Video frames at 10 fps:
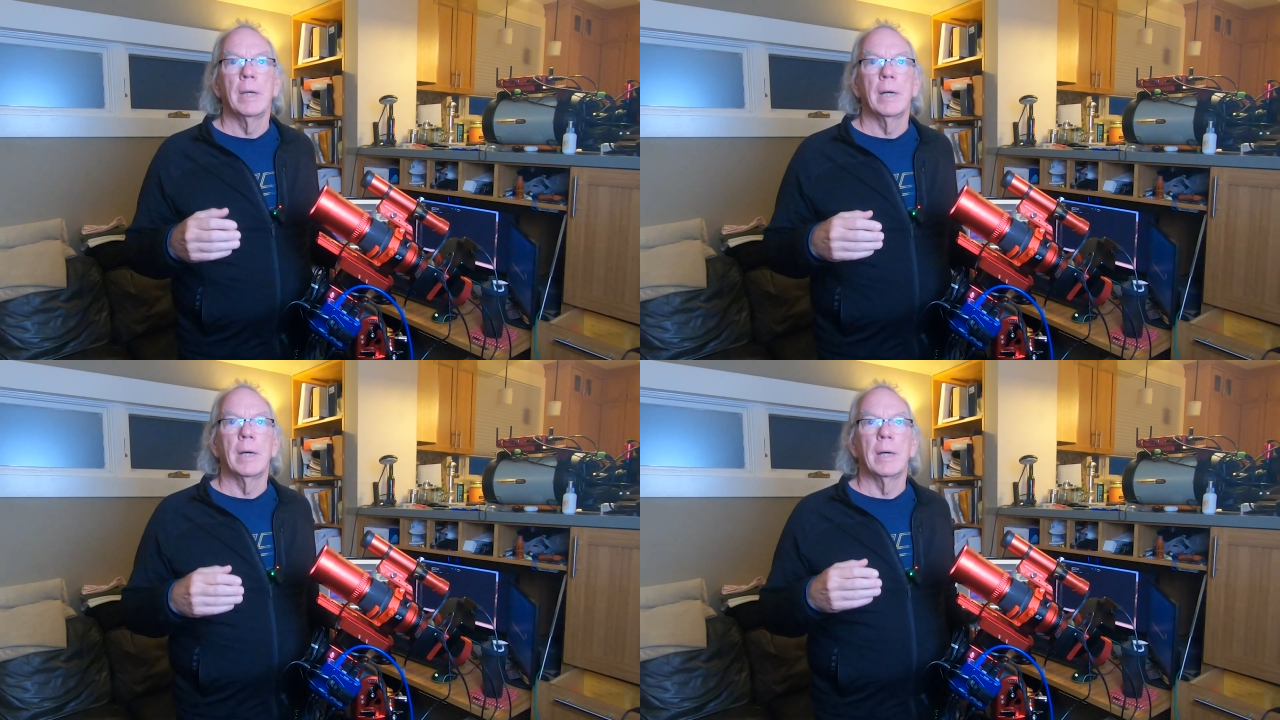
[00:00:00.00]

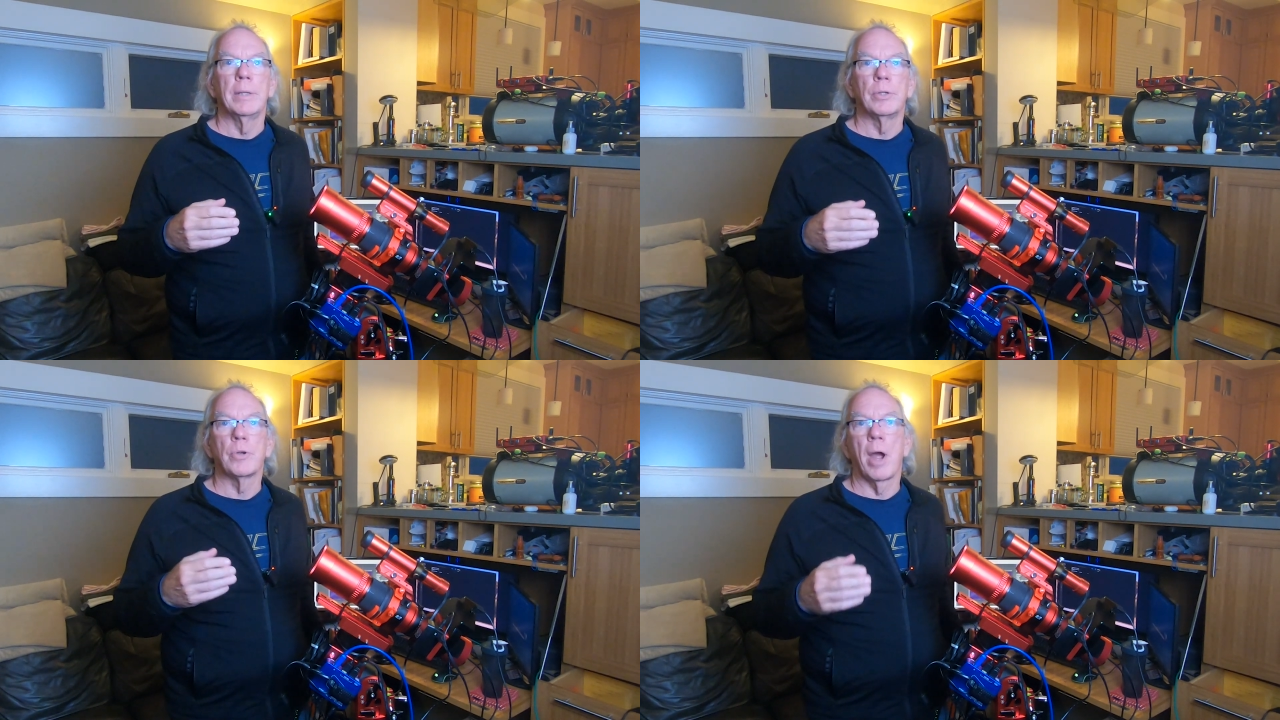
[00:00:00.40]

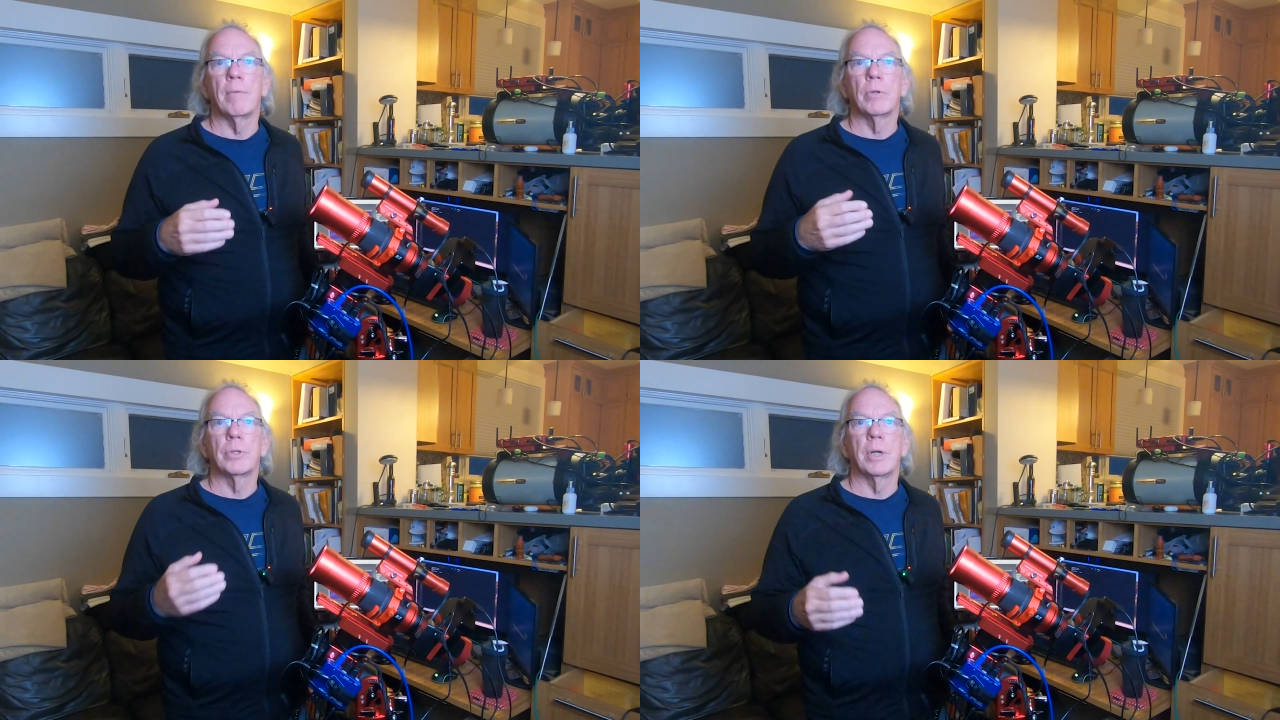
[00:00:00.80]
the
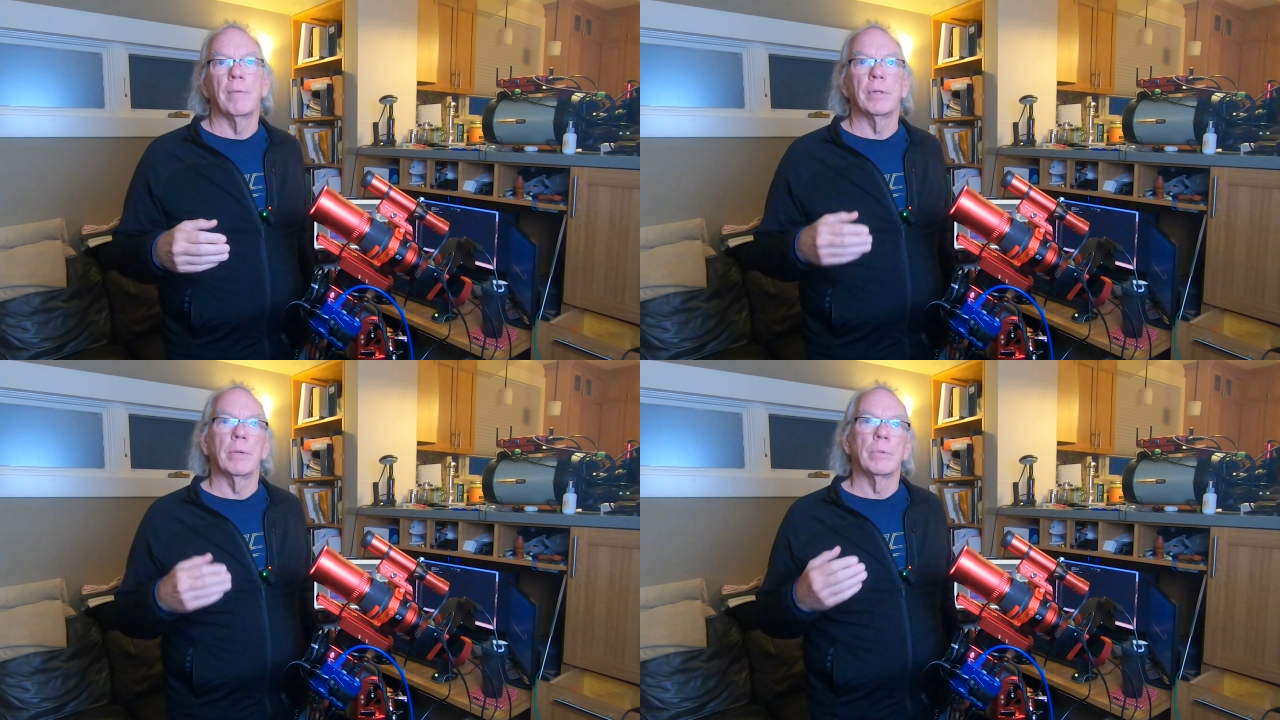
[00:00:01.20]
drivers and
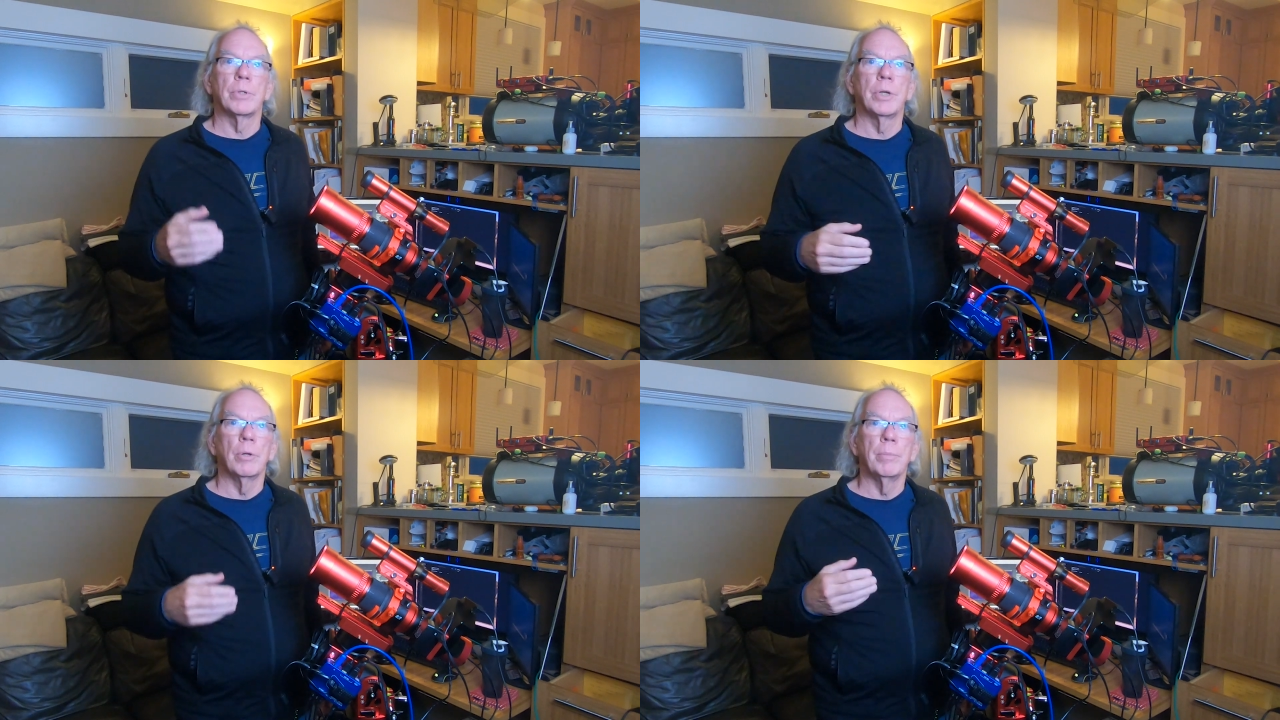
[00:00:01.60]
everything were
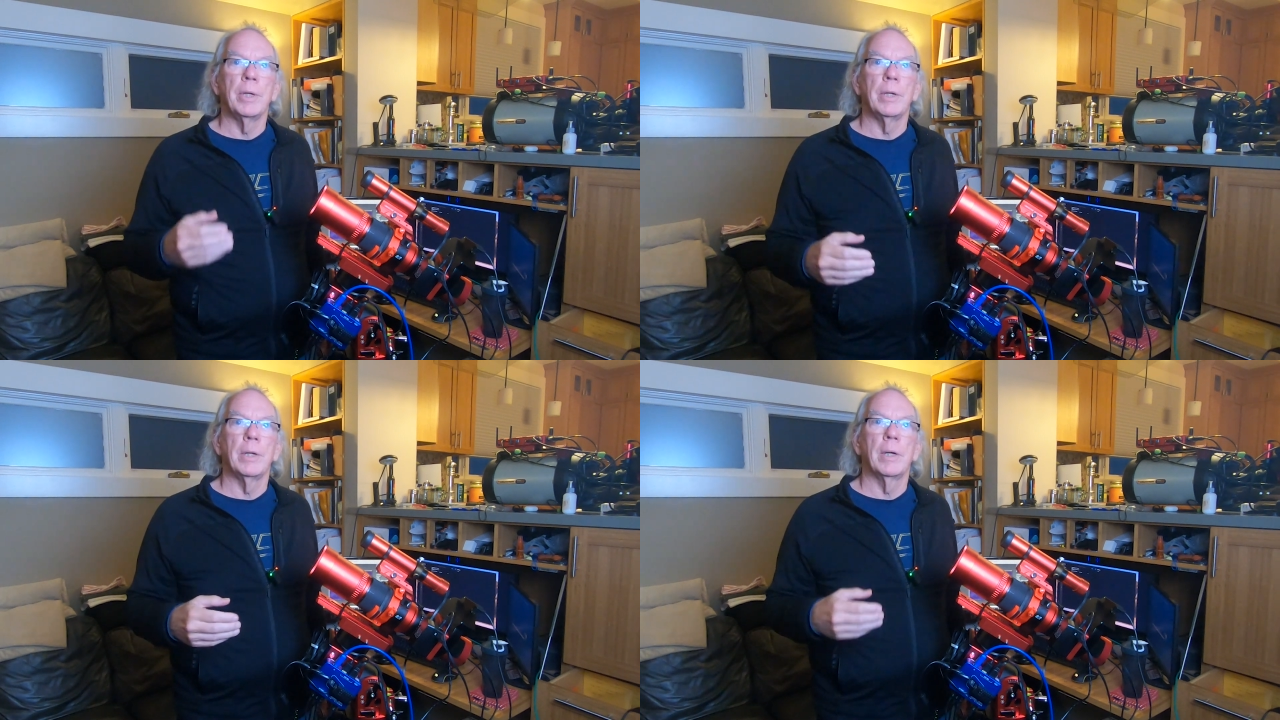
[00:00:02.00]
still
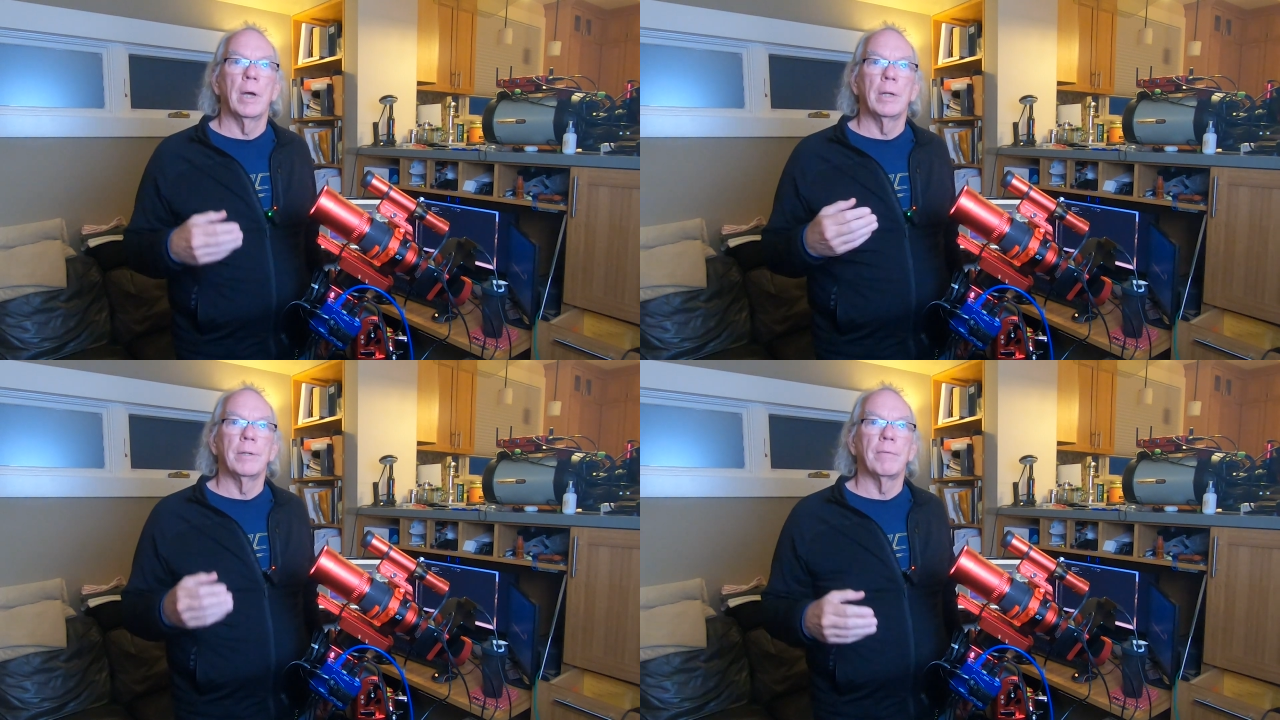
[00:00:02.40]
being
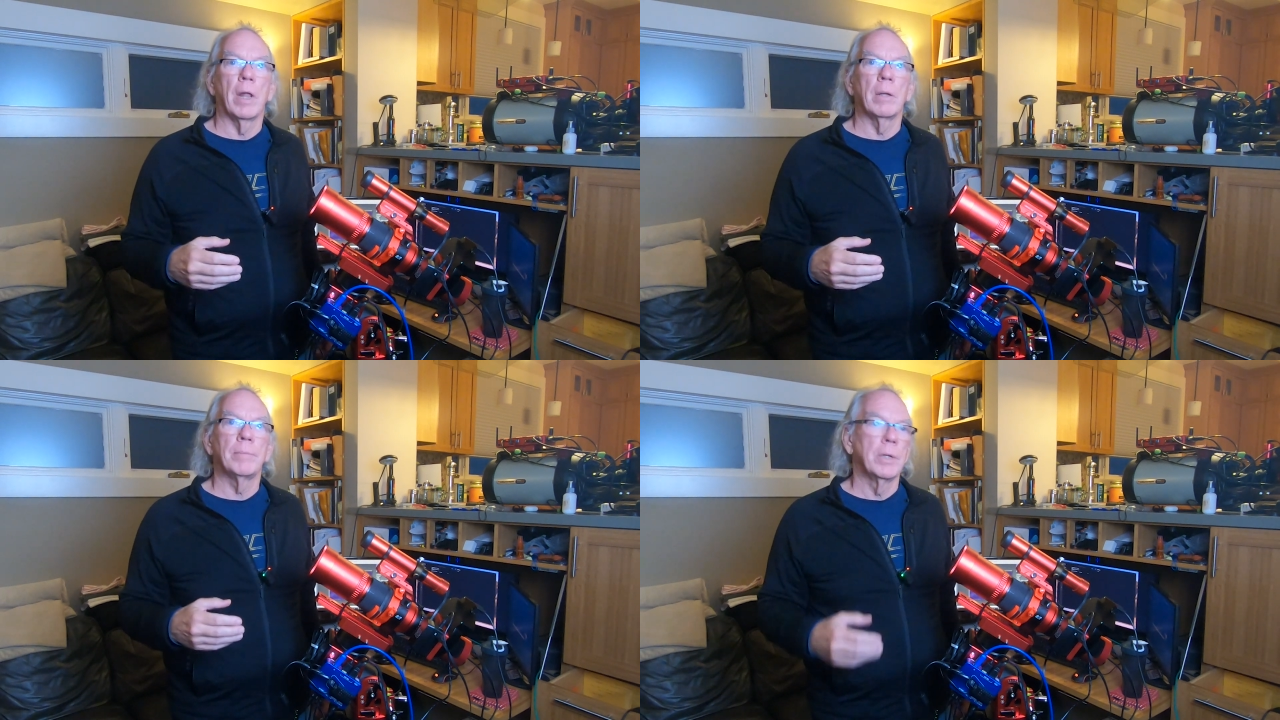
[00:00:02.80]

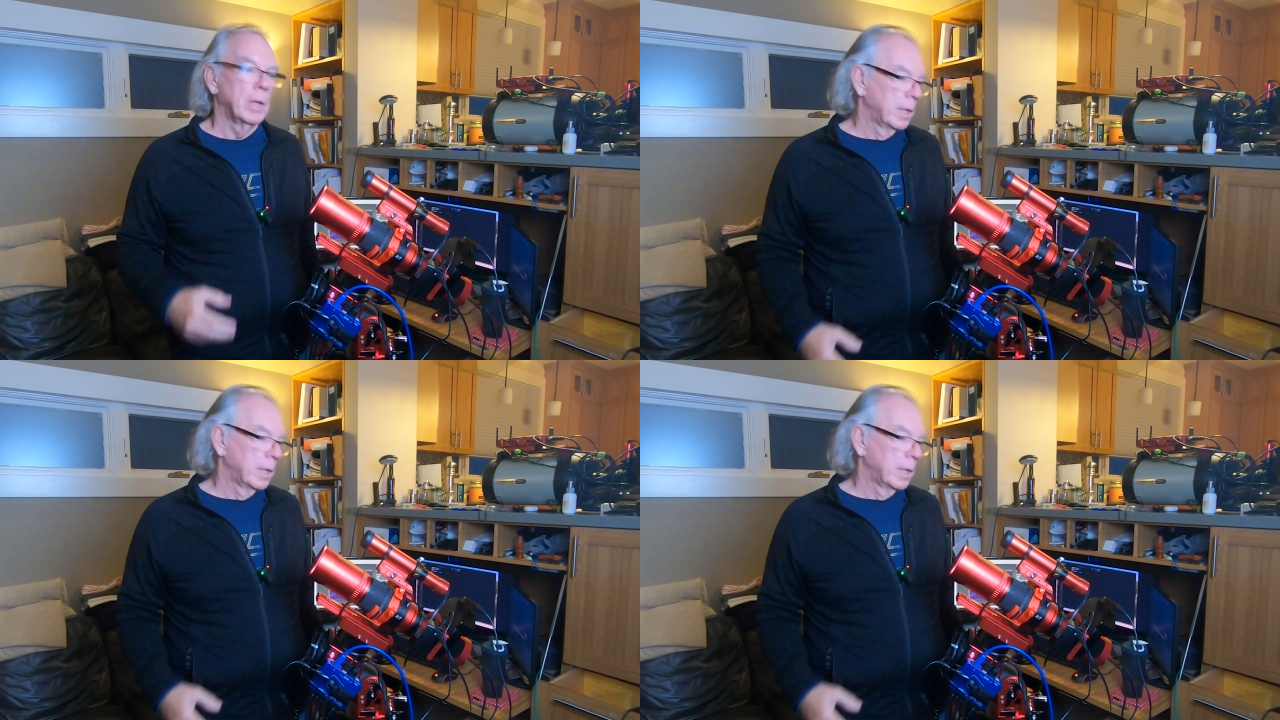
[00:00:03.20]
developed.